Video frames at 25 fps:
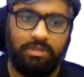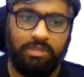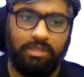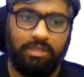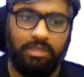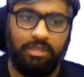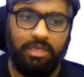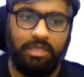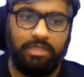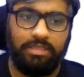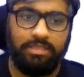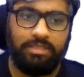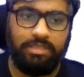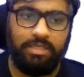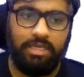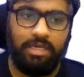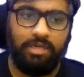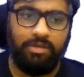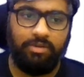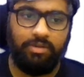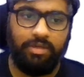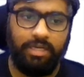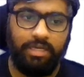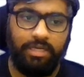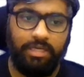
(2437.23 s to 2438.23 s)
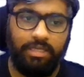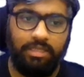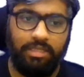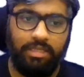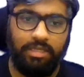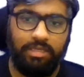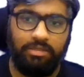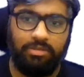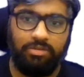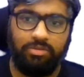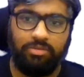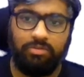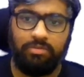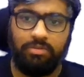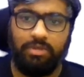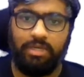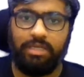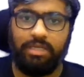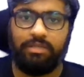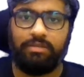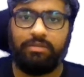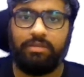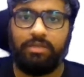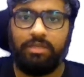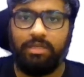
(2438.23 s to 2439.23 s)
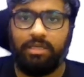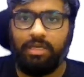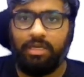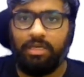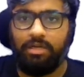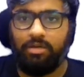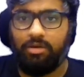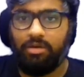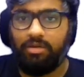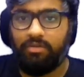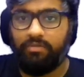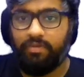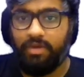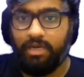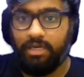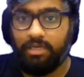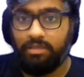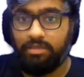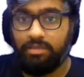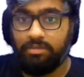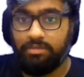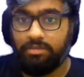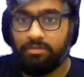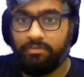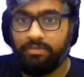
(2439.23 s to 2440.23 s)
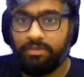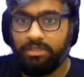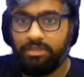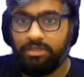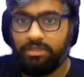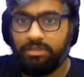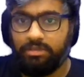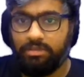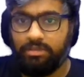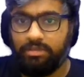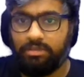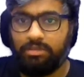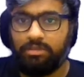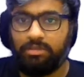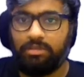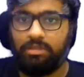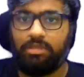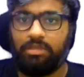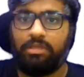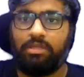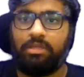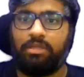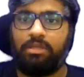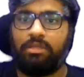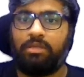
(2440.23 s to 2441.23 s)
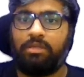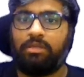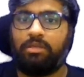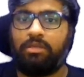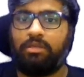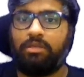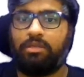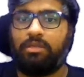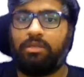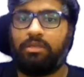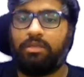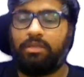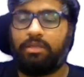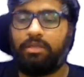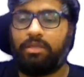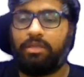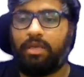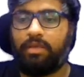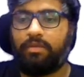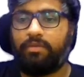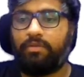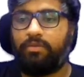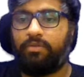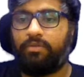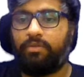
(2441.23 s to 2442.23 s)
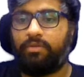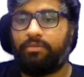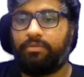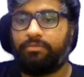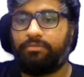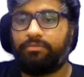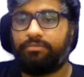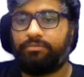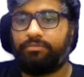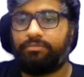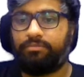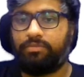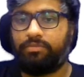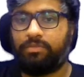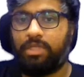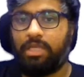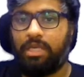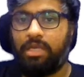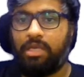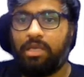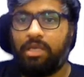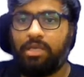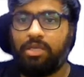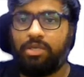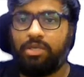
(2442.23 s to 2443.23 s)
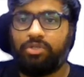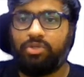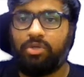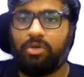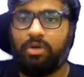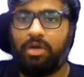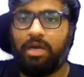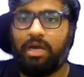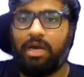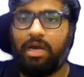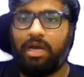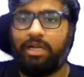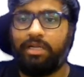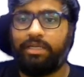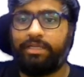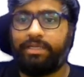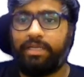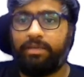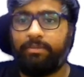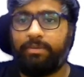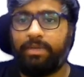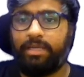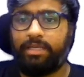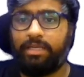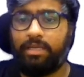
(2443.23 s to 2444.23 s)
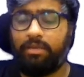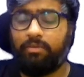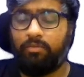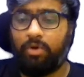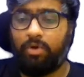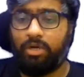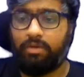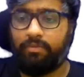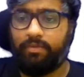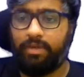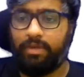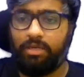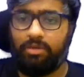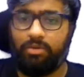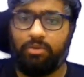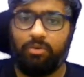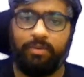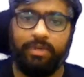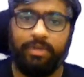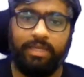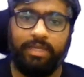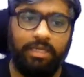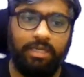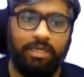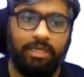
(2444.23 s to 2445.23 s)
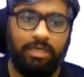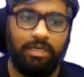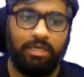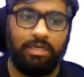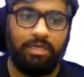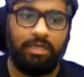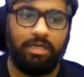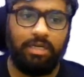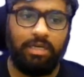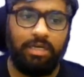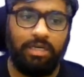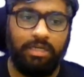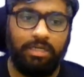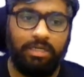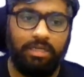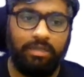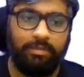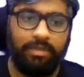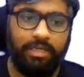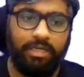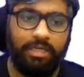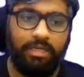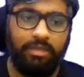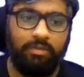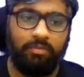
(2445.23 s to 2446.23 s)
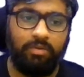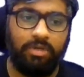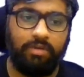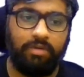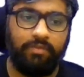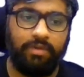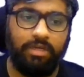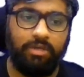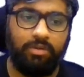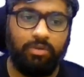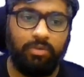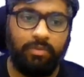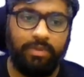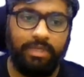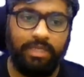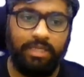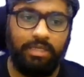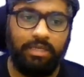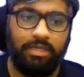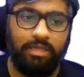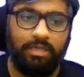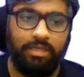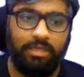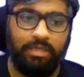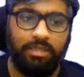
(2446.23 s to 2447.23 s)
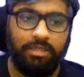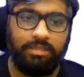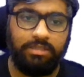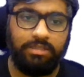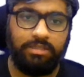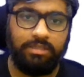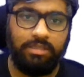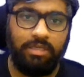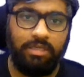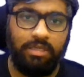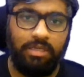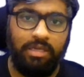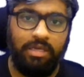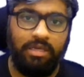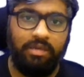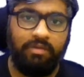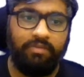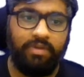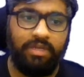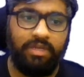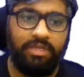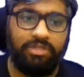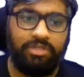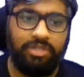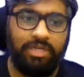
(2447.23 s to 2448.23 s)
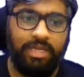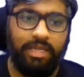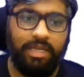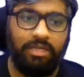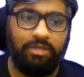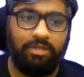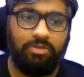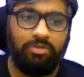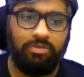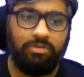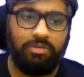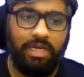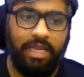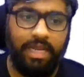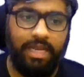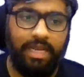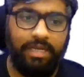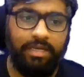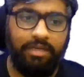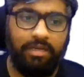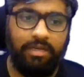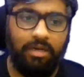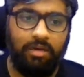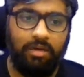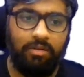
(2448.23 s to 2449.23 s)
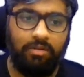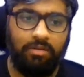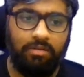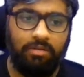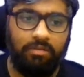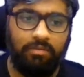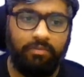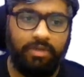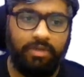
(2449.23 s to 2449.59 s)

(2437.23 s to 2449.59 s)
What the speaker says: Yes, are you getting that? 2 and 3 are not factors of each other. Yes. So ultimately what we are doing here, is we're trying to write down